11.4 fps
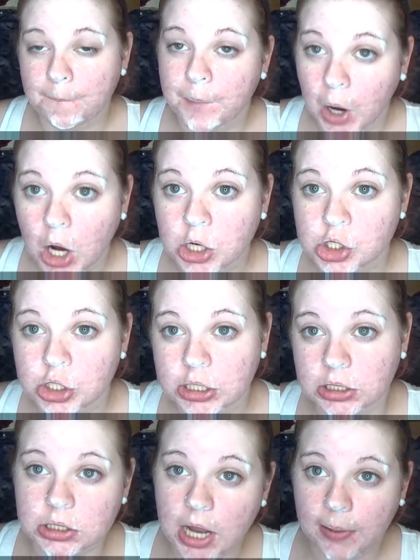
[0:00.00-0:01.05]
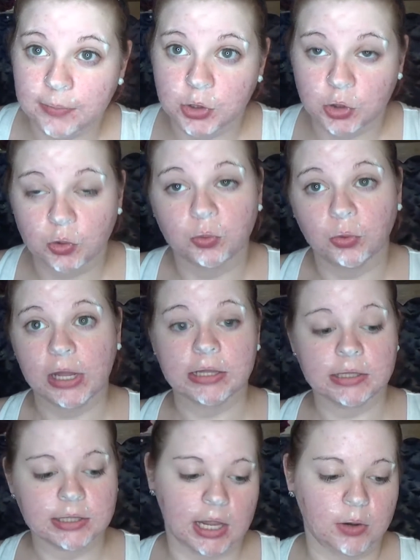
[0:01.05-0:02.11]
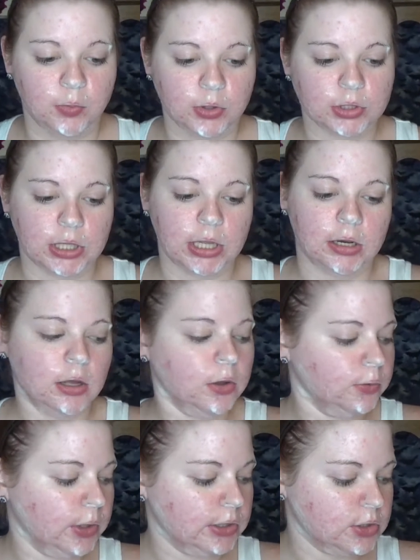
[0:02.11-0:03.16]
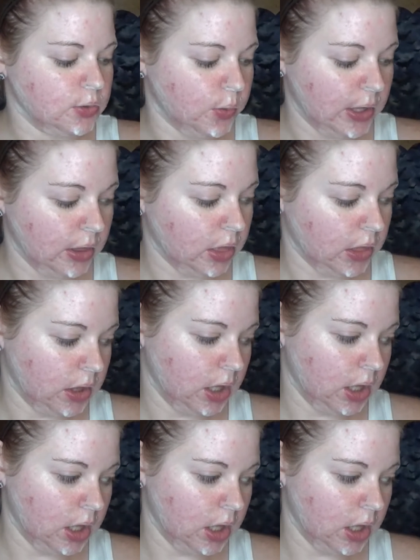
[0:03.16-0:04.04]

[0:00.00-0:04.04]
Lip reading: brushed it, it's time to rinse, and once again I'll rinse with